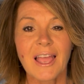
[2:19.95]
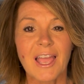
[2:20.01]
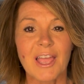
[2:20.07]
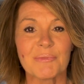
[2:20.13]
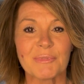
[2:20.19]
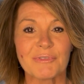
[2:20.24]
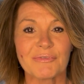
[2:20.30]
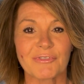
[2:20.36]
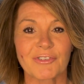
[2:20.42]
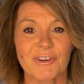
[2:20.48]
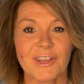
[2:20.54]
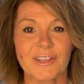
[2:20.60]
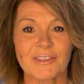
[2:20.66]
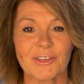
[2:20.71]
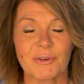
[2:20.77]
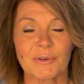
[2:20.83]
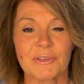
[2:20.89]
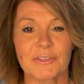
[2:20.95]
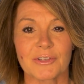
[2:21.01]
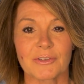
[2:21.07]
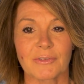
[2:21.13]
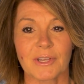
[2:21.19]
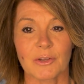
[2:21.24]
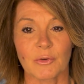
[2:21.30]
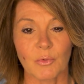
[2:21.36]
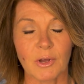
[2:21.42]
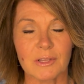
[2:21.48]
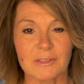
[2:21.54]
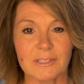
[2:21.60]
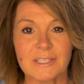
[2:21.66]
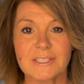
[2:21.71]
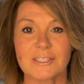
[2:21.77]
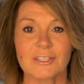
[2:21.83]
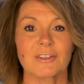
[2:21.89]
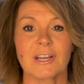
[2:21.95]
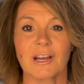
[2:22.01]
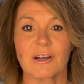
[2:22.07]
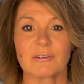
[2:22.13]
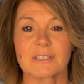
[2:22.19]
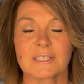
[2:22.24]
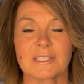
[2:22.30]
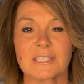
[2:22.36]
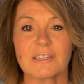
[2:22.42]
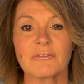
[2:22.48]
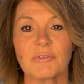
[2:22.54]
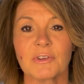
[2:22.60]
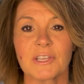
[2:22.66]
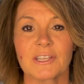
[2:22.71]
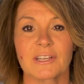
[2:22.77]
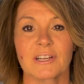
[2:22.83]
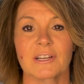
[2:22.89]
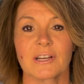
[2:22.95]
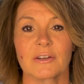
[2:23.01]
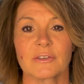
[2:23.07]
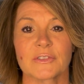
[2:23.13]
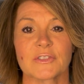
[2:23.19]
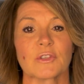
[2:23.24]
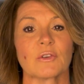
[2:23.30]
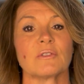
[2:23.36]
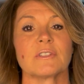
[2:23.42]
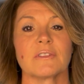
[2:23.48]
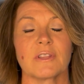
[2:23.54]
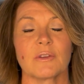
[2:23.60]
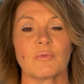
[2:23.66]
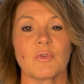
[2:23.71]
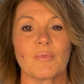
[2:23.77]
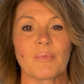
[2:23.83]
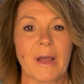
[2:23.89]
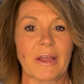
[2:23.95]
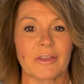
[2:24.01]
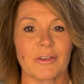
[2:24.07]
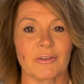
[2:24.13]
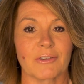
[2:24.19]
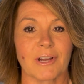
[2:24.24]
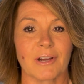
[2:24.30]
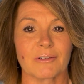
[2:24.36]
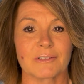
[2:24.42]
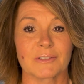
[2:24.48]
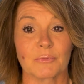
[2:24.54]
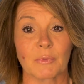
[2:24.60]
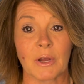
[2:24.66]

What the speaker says: And before I know it, they're like, well, list our house, see if we can get our house sold, and then we'll buy your house.